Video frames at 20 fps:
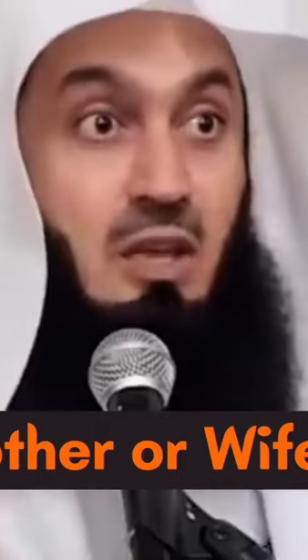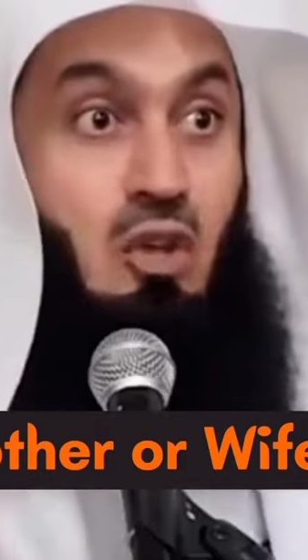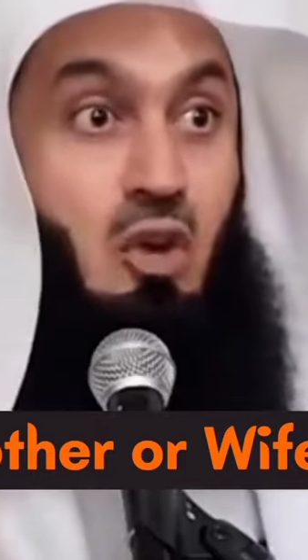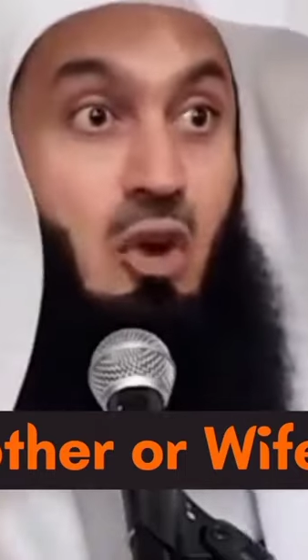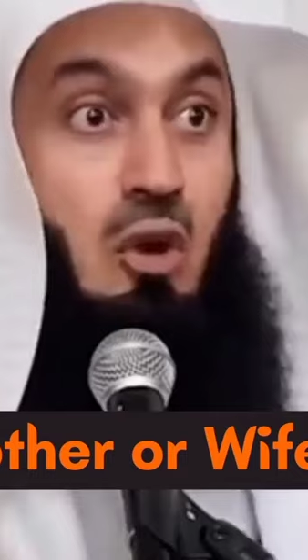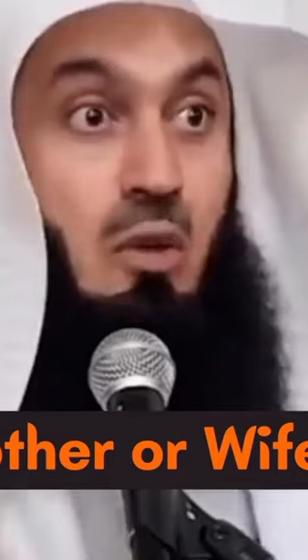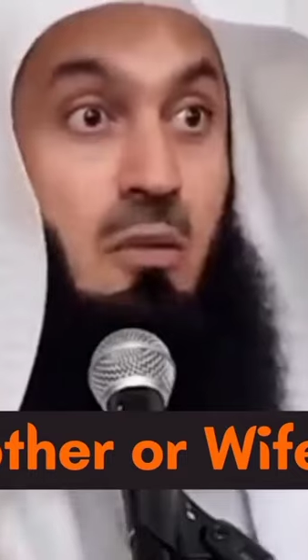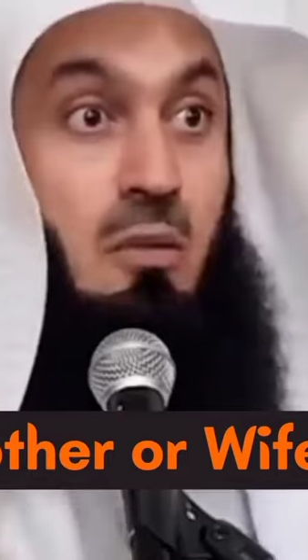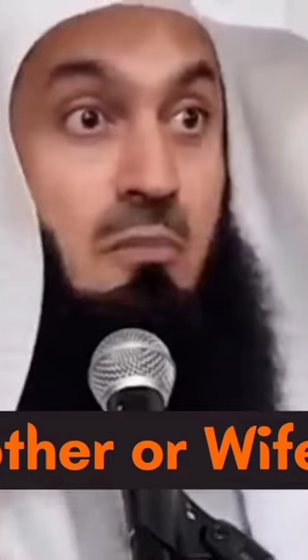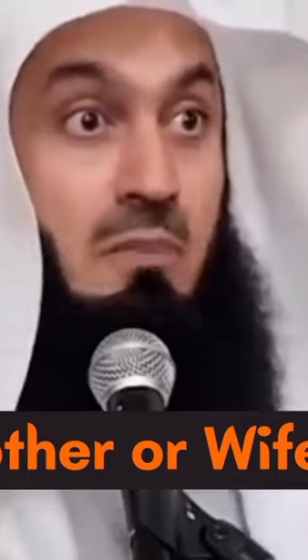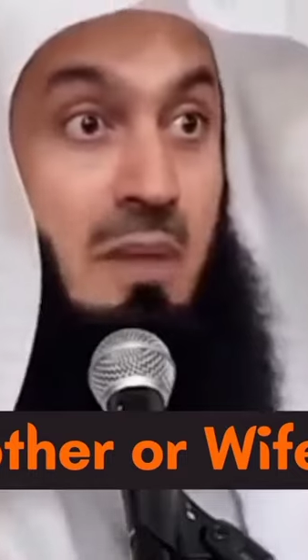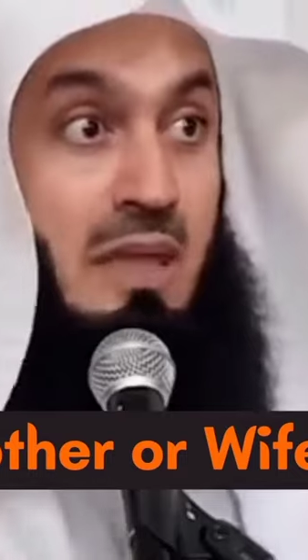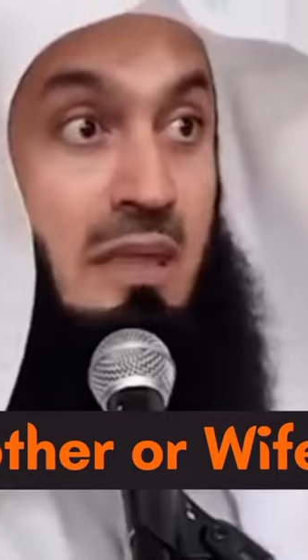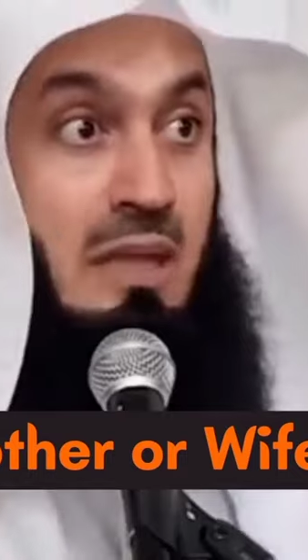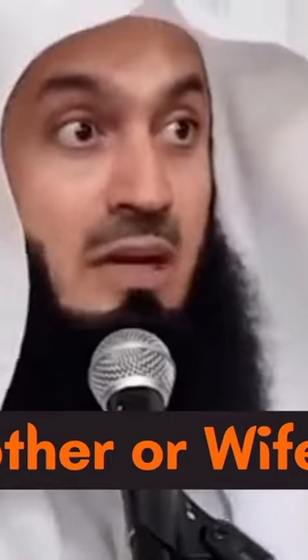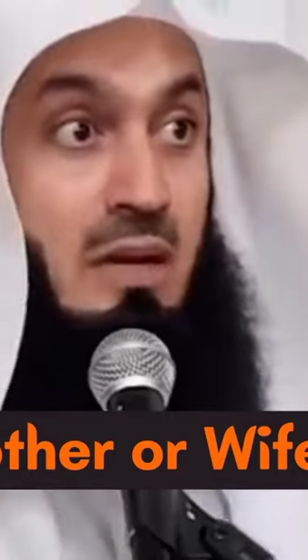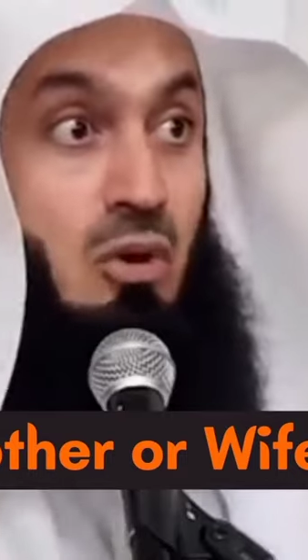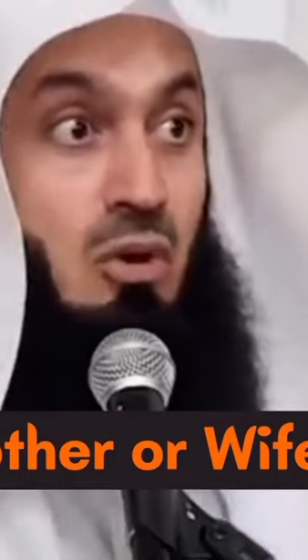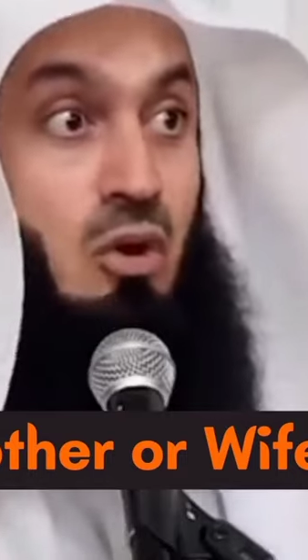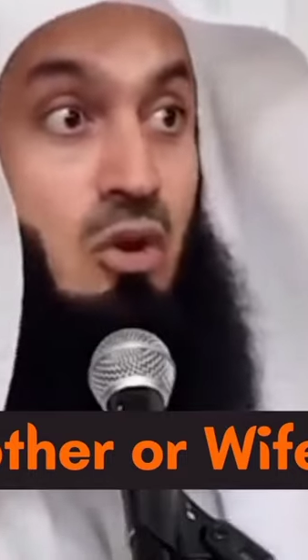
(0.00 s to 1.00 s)
your
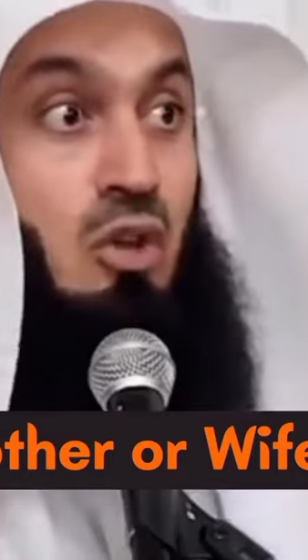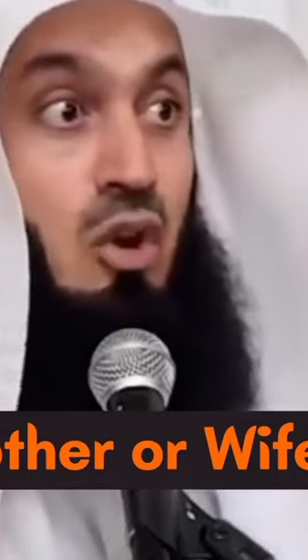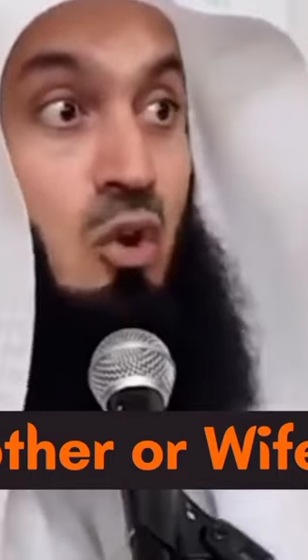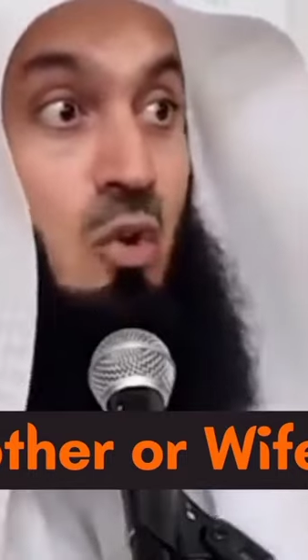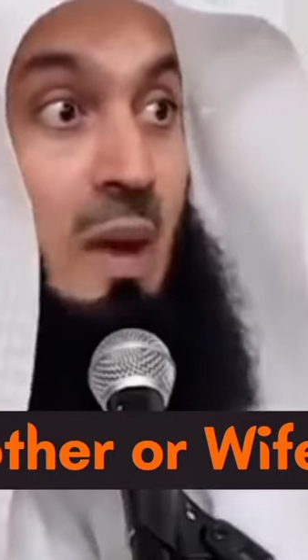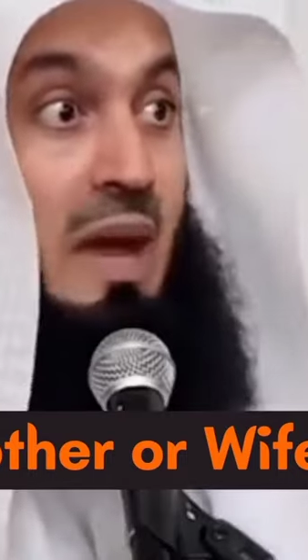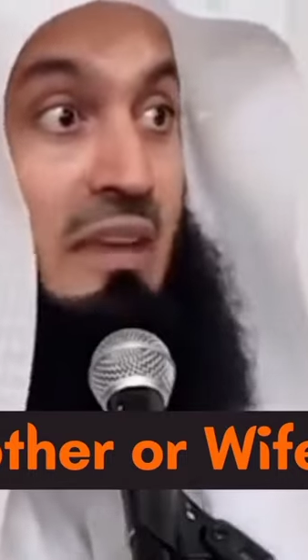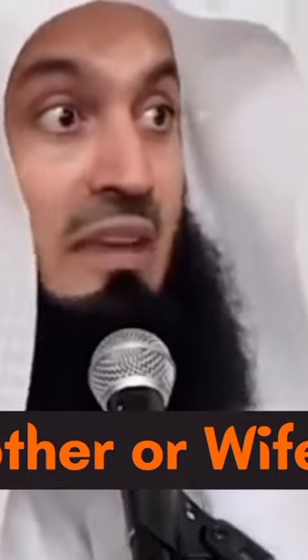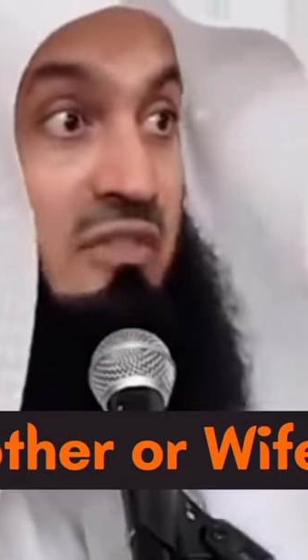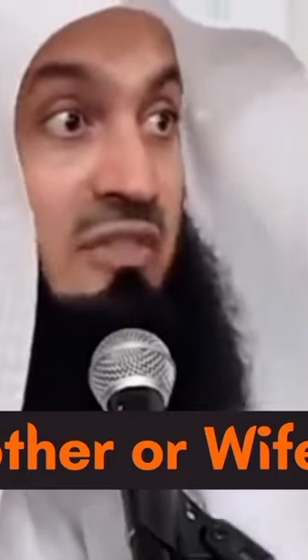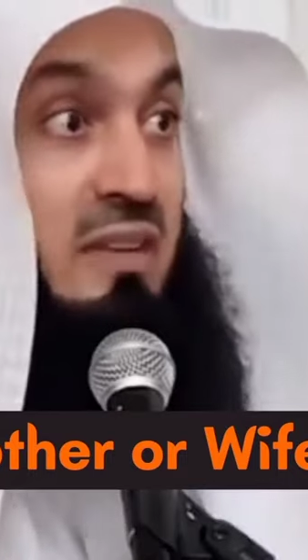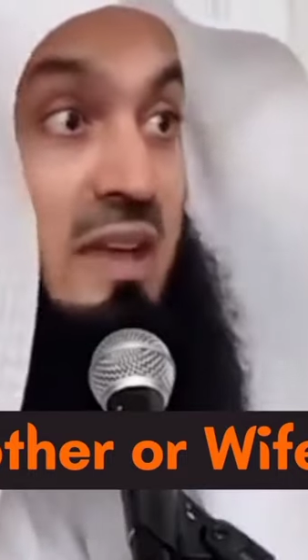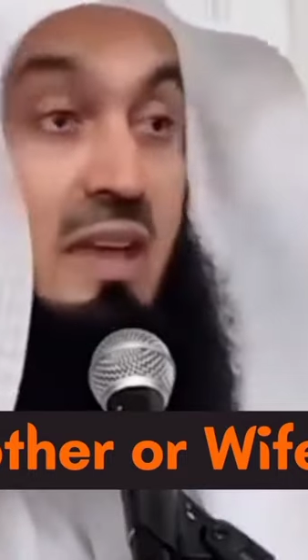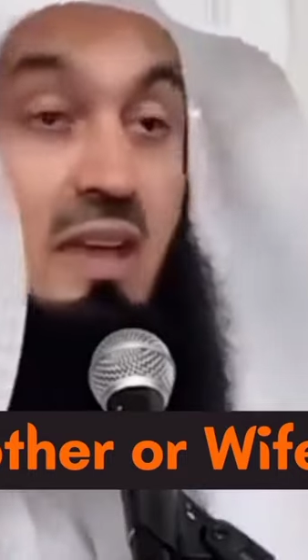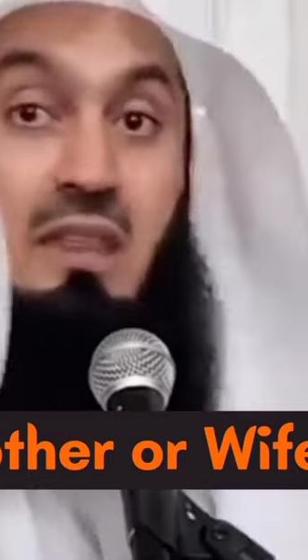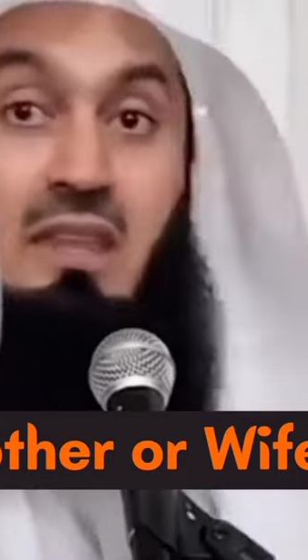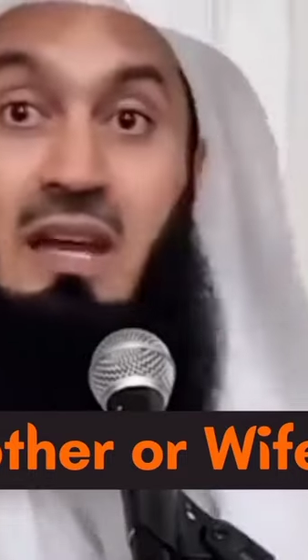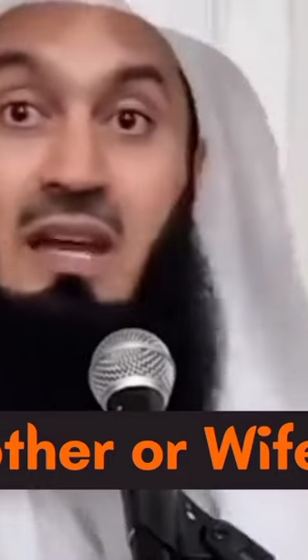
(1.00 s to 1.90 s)
mother or your wife?